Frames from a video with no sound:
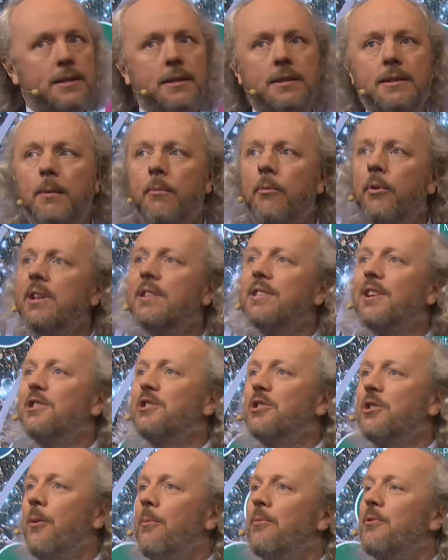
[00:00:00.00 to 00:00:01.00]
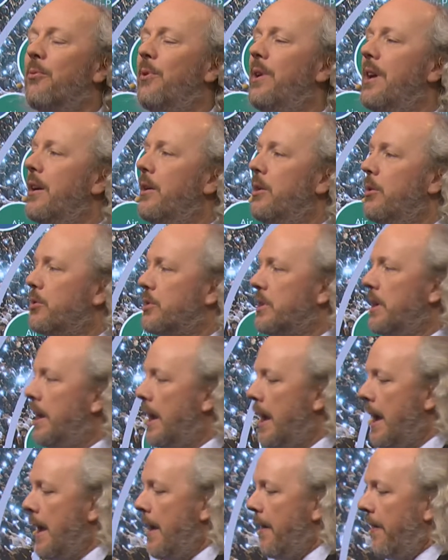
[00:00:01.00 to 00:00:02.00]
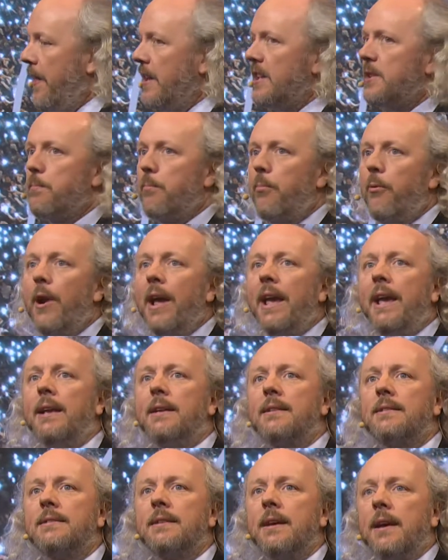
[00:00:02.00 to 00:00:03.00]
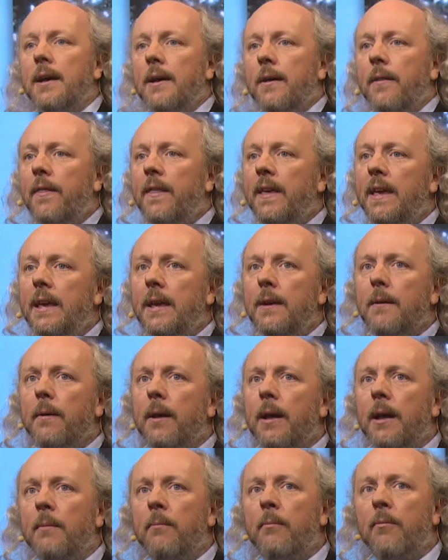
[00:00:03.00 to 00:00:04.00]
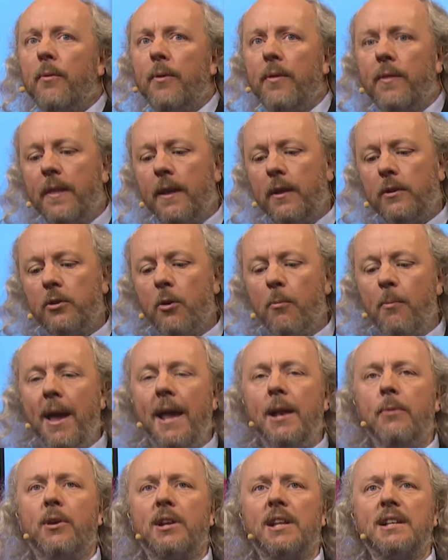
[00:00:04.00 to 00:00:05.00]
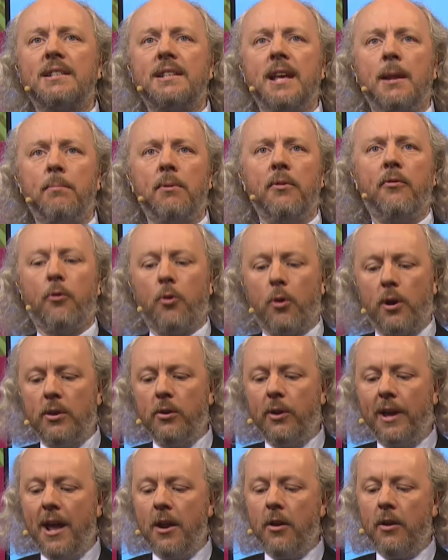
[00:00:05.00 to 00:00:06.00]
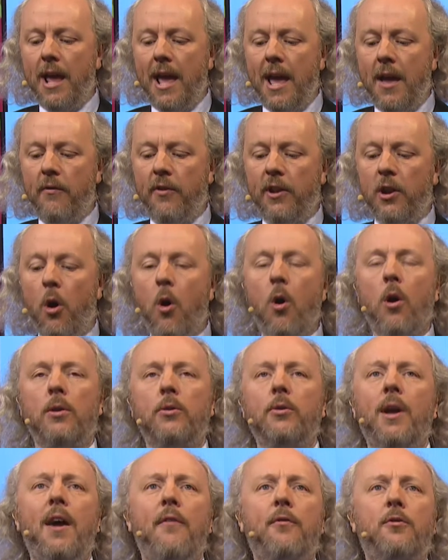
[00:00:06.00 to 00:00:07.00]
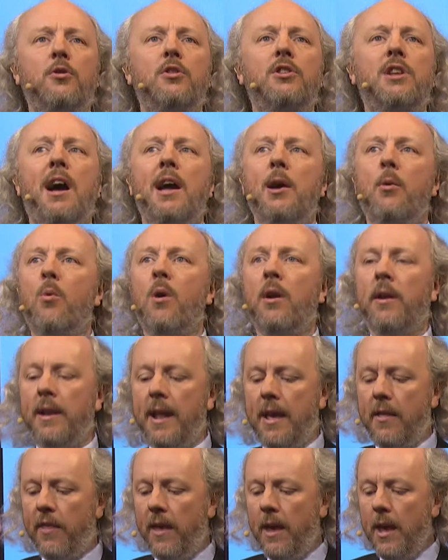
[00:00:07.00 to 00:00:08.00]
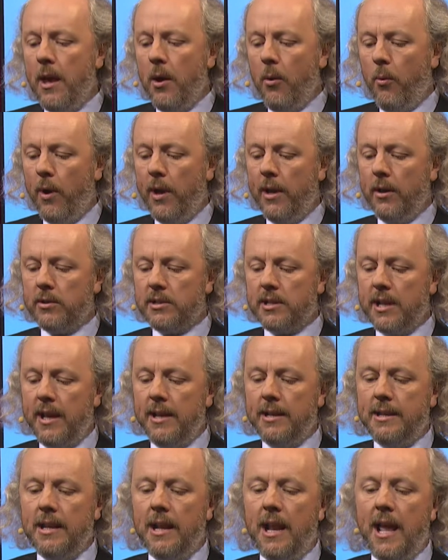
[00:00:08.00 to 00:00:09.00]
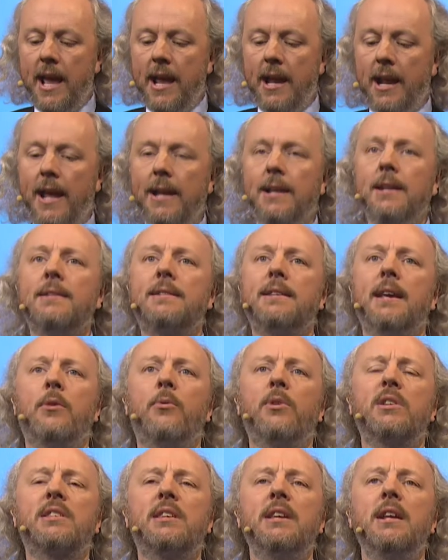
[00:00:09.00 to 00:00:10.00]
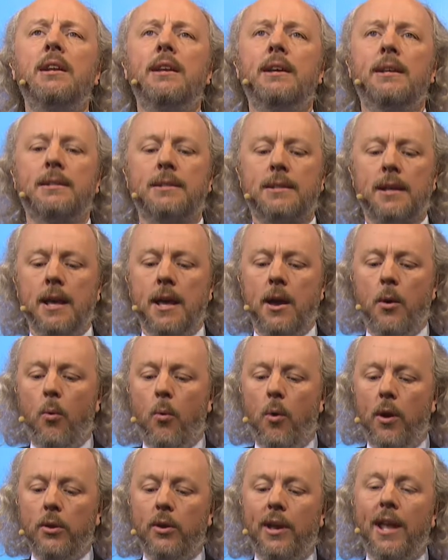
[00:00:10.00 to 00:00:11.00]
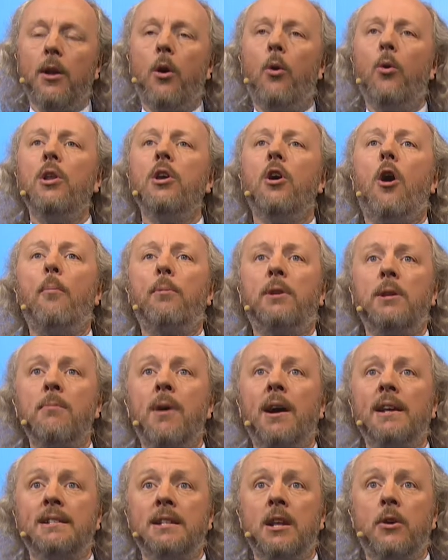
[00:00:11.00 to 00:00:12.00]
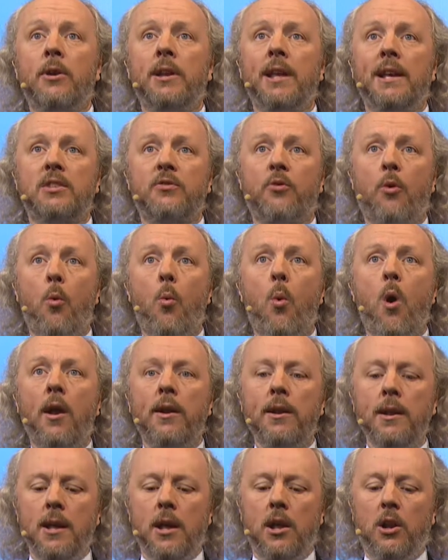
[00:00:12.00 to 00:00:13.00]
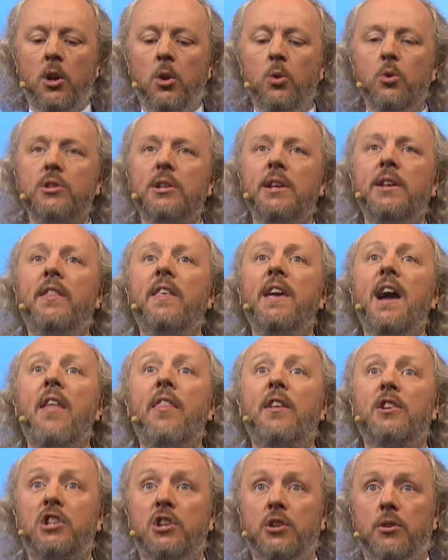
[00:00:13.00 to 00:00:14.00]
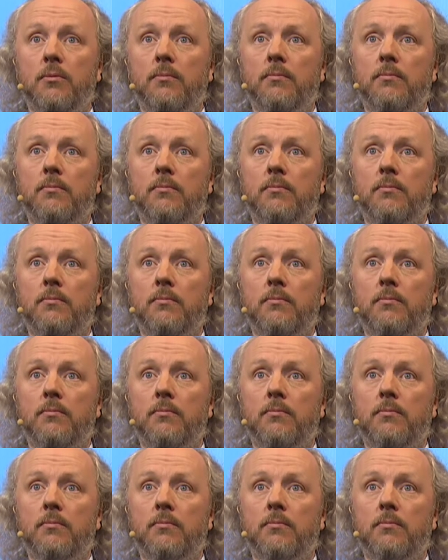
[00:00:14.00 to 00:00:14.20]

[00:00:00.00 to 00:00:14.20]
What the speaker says: some research terms we are using. This breaks the domain, what I said before. You cannot have it all. You have to die one death, where you say delay, latency, and resilience. You can only optimize nowadays for one, losing the other two.